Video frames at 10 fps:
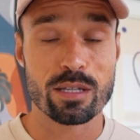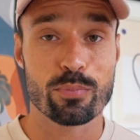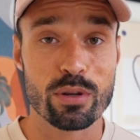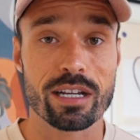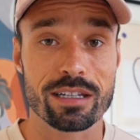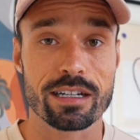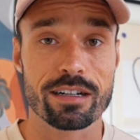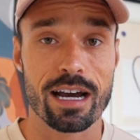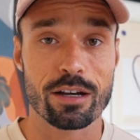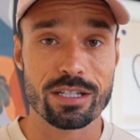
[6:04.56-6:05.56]
it's pretty
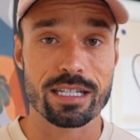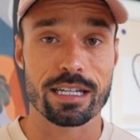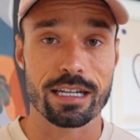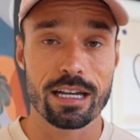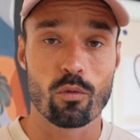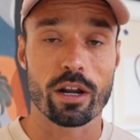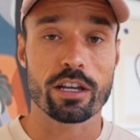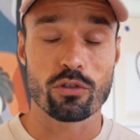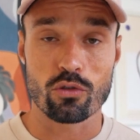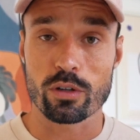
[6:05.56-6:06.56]
clear now seeing what it
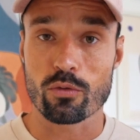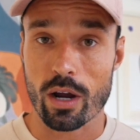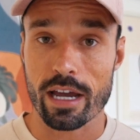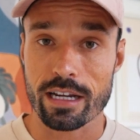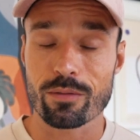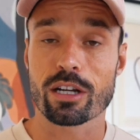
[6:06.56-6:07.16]
can do with writing,